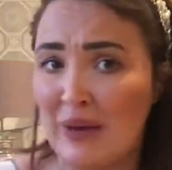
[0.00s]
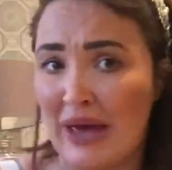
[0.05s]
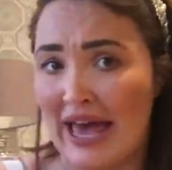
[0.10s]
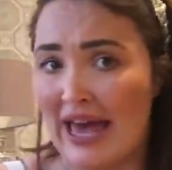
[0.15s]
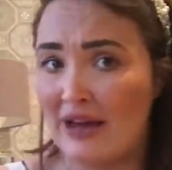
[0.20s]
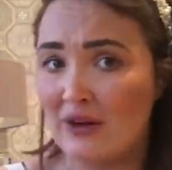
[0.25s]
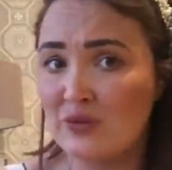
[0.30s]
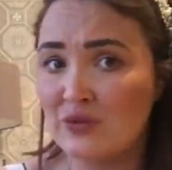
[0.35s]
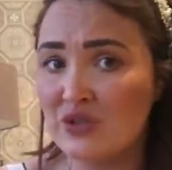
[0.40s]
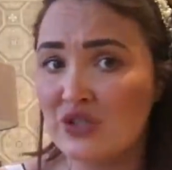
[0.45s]
were
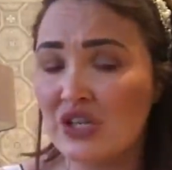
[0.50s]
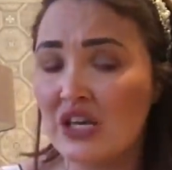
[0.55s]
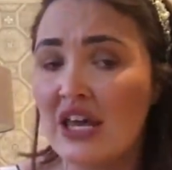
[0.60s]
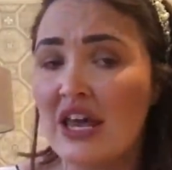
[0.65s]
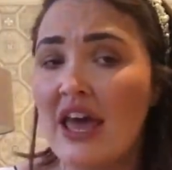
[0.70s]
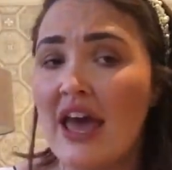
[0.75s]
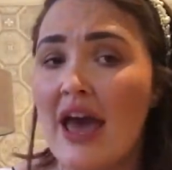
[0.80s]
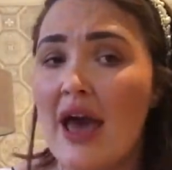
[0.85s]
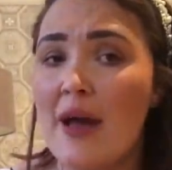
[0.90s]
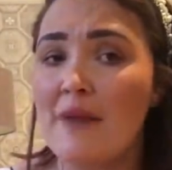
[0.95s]
£18,
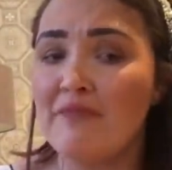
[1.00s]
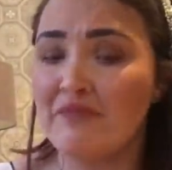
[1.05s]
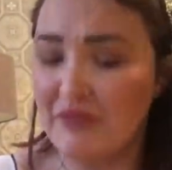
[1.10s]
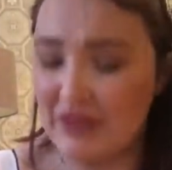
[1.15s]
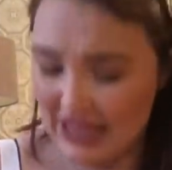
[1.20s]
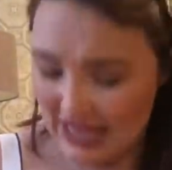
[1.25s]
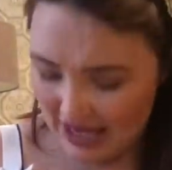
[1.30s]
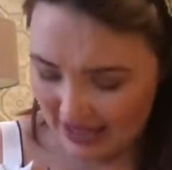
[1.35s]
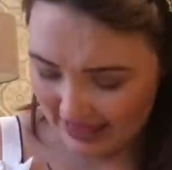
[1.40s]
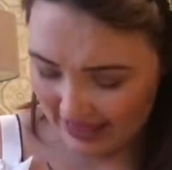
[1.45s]
um,
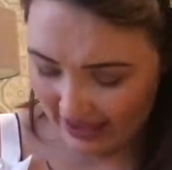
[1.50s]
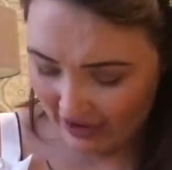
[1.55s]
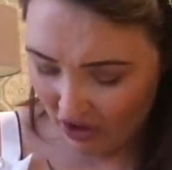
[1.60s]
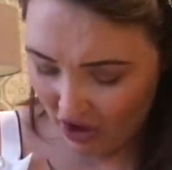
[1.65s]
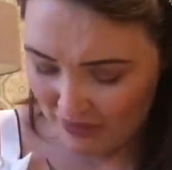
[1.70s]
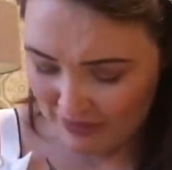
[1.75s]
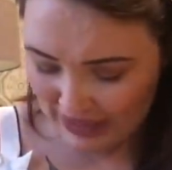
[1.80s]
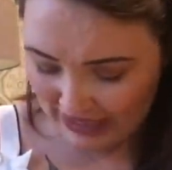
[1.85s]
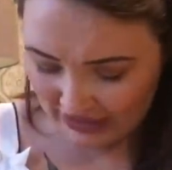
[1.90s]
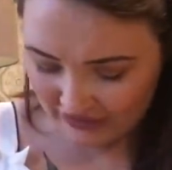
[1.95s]
but they, they
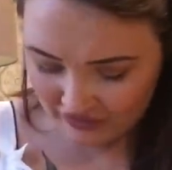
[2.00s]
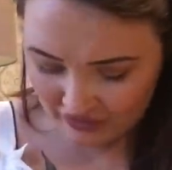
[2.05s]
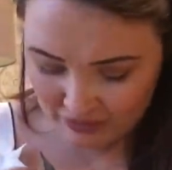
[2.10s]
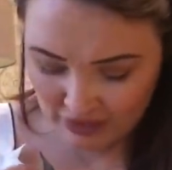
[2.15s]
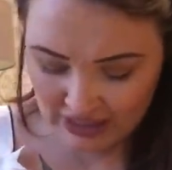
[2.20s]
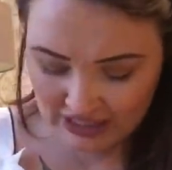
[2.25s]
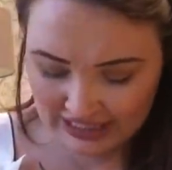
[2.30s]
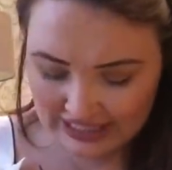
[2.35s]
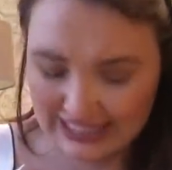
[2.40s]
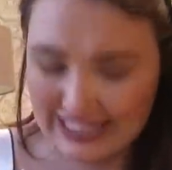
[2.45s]
are made from
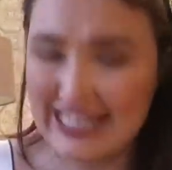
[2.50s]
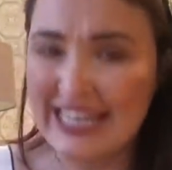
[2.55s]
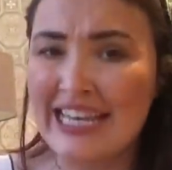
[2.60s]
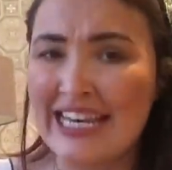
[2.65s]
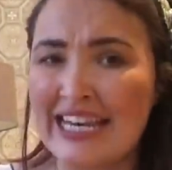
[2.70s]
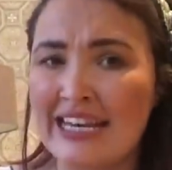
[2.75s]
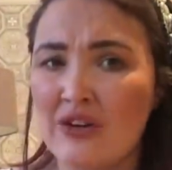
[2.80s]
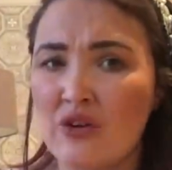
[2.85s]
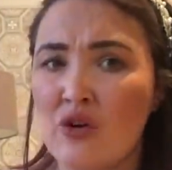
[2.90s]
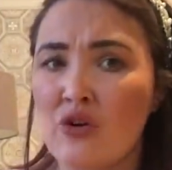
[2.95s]
like a
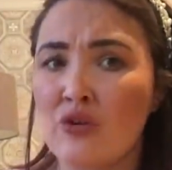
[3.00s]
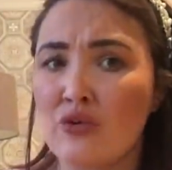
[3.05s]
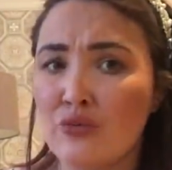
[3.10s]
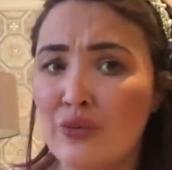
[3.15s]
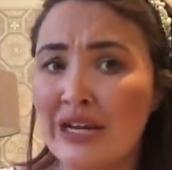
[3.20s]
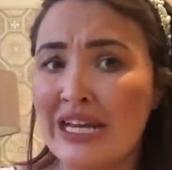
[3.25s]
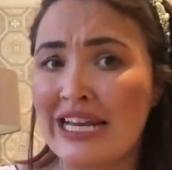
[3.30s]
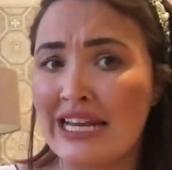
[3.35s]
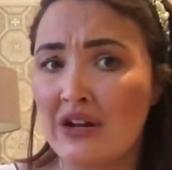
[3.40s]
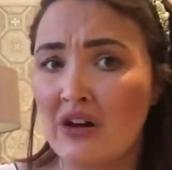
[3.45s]
linen or a
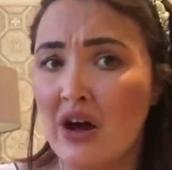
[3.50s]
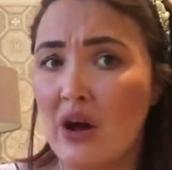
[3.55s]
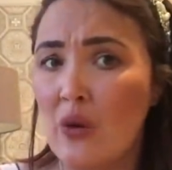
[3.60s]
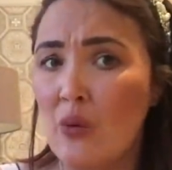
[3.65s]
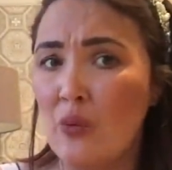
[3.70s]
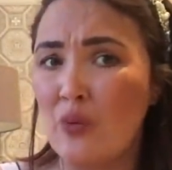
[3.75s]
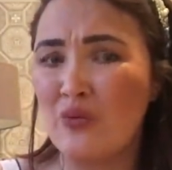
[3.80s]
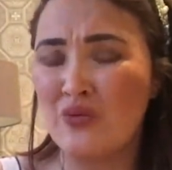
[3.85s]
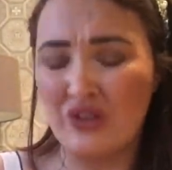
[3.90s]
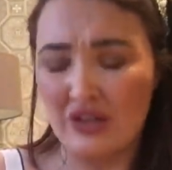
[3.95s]
really like,
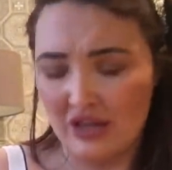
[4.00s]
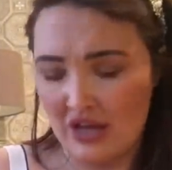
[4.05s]
oh,